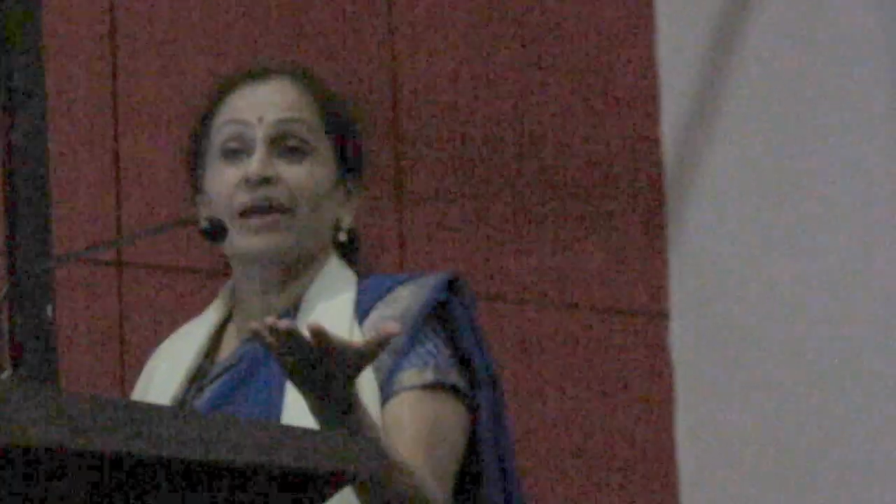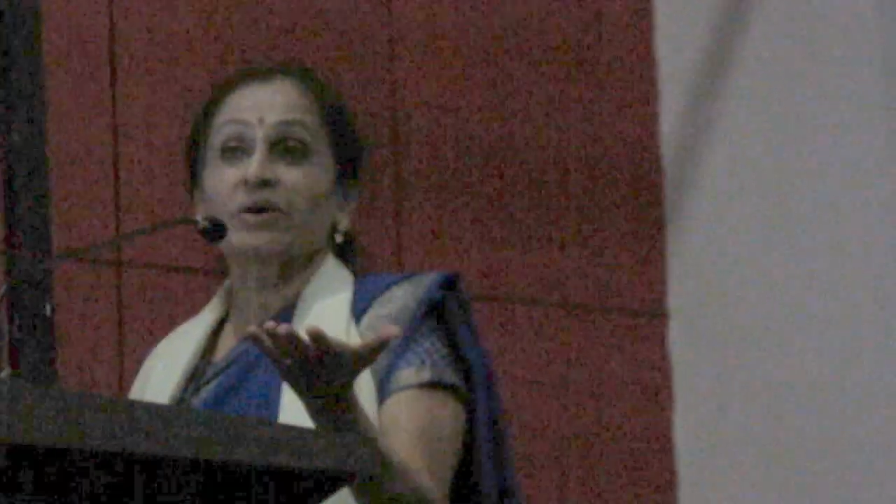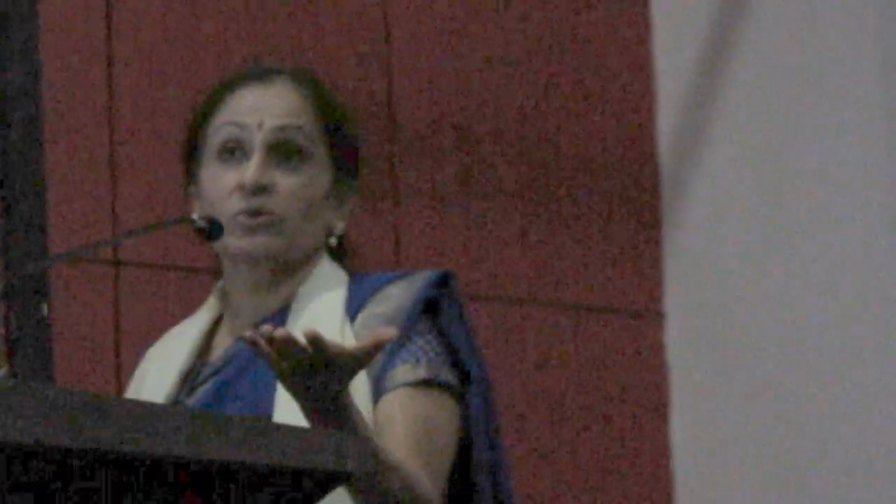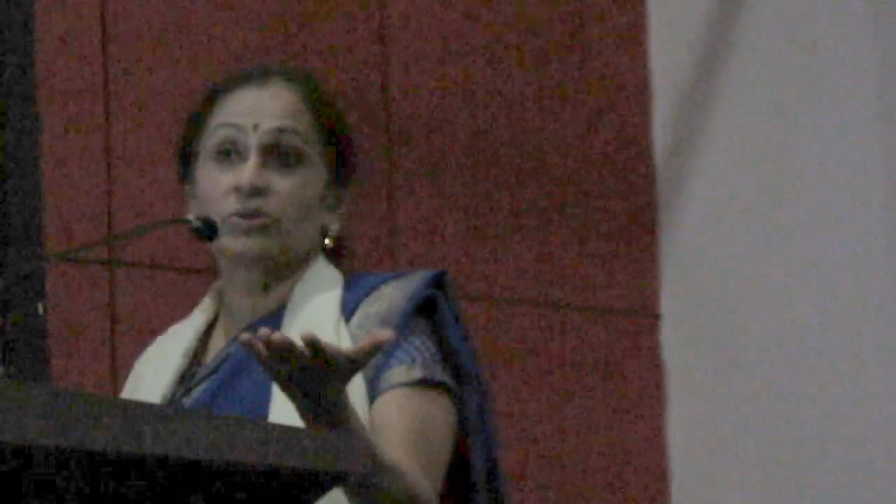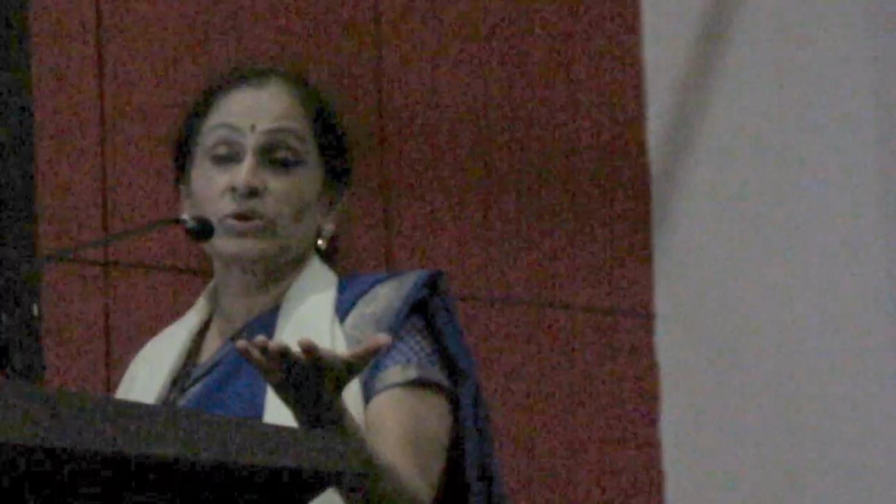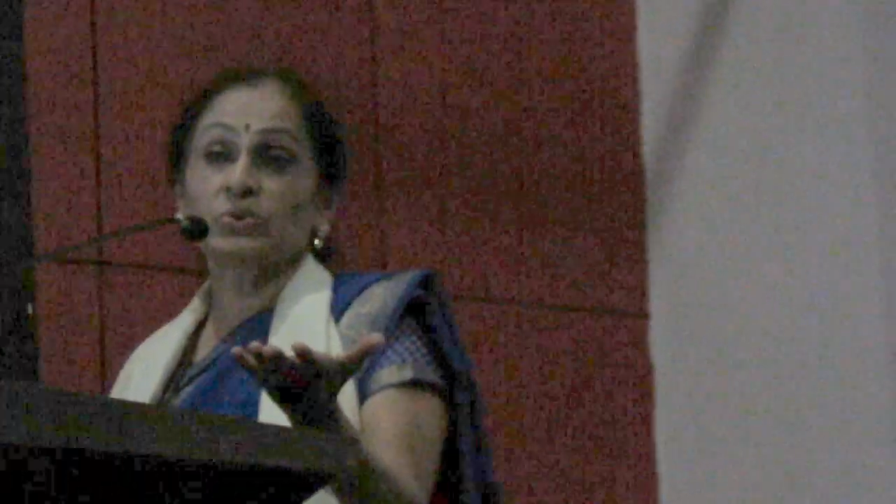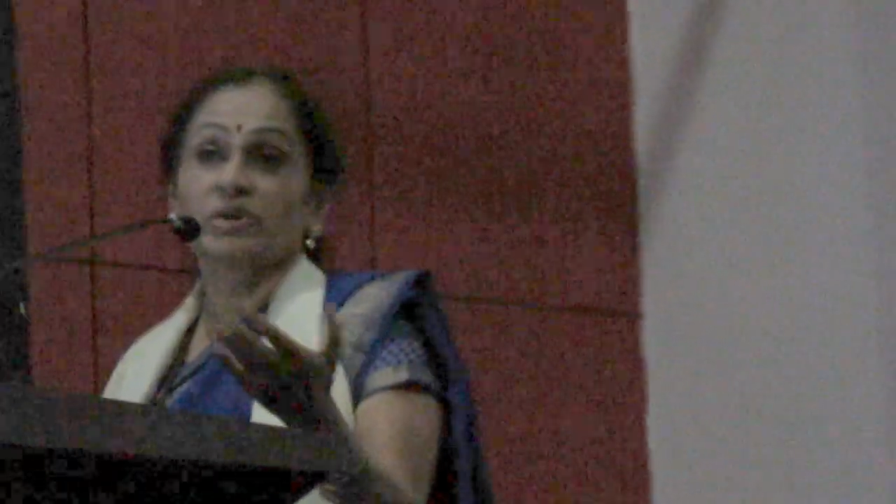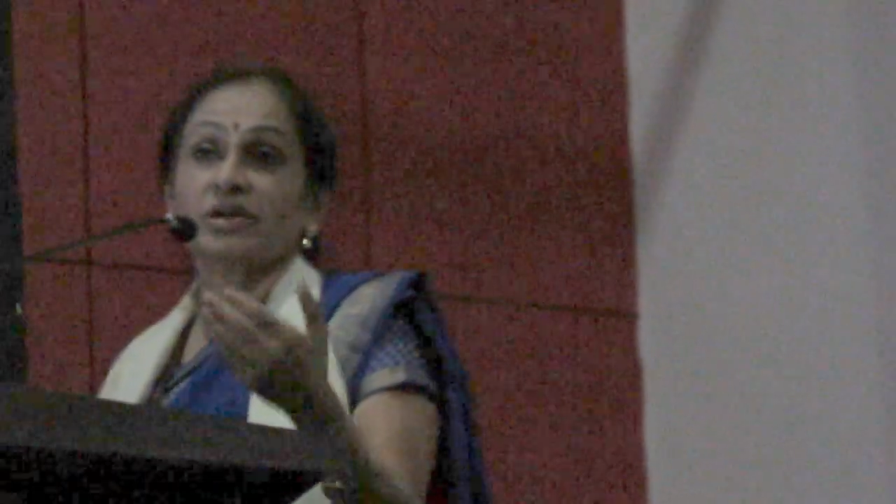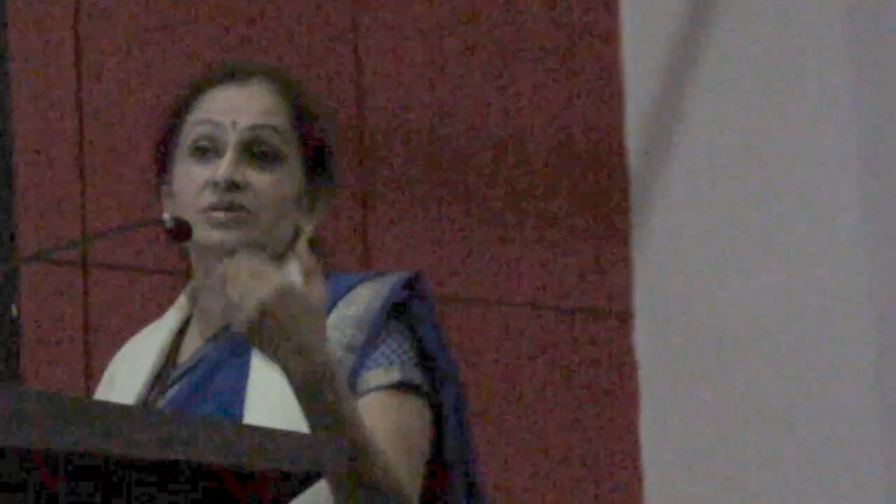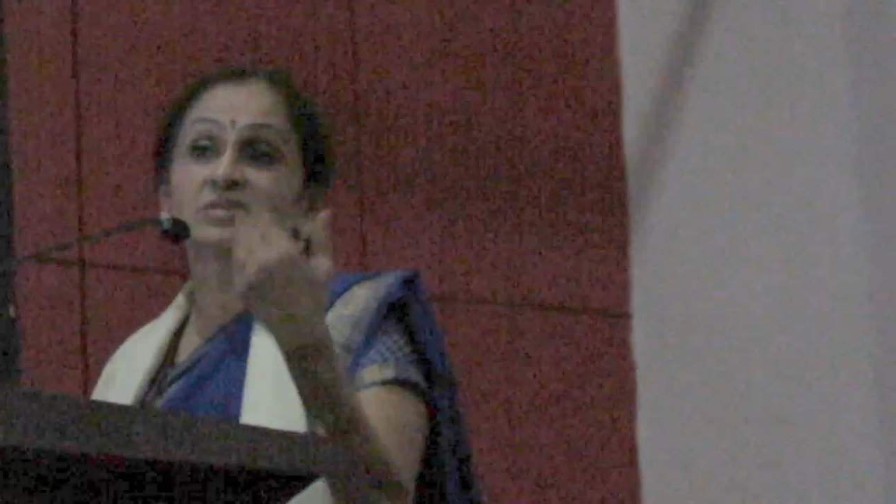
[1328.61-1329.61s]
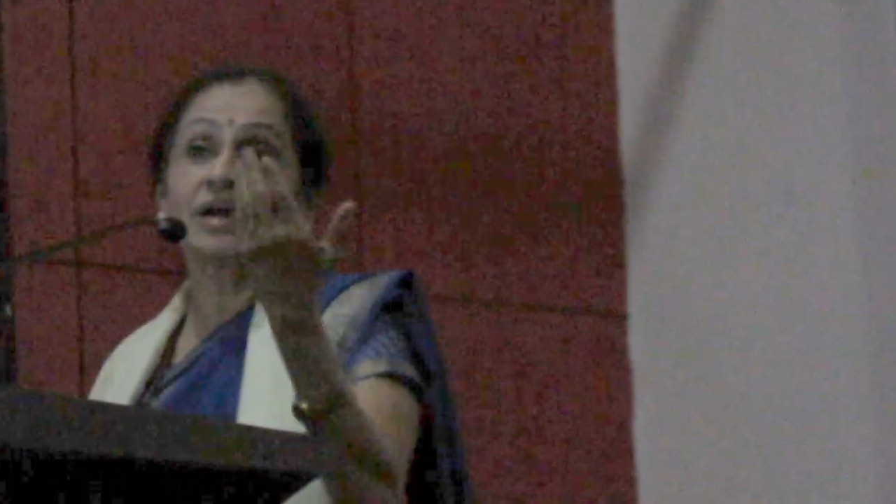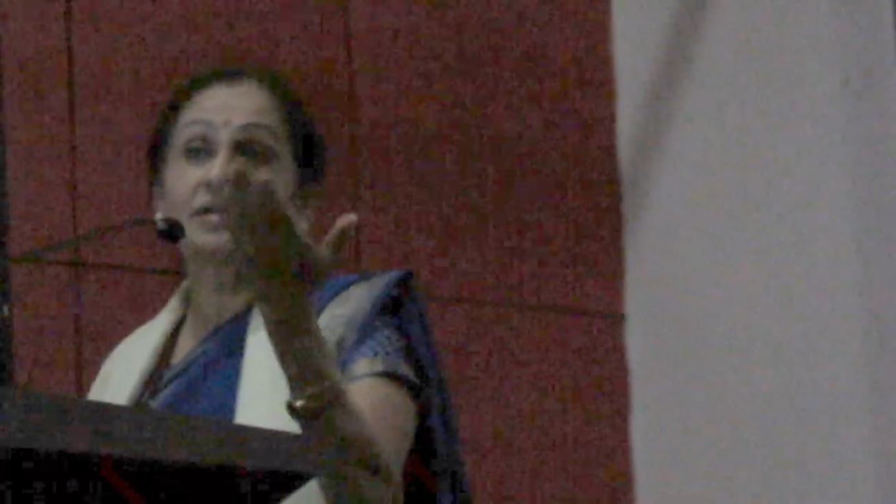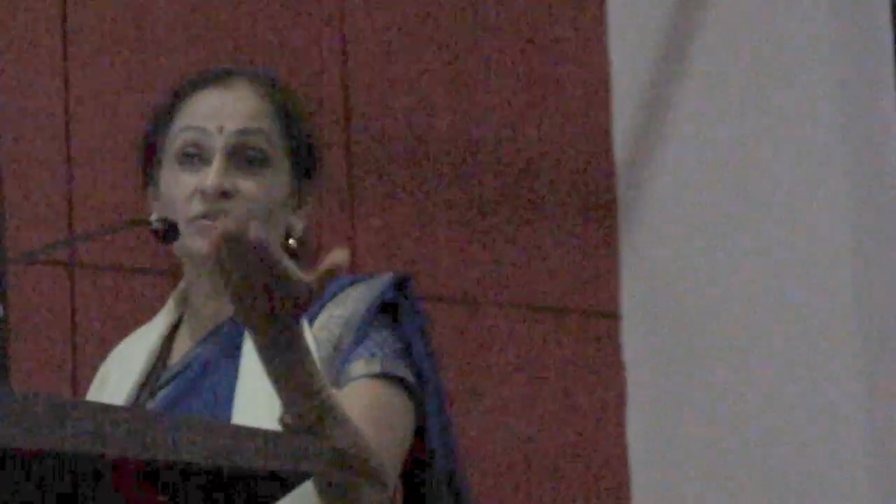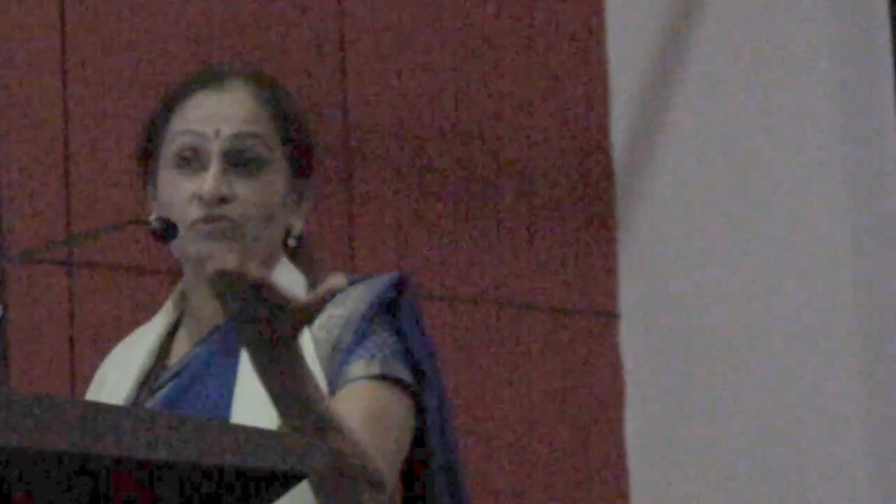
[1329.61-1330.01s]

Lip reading: micronutrients and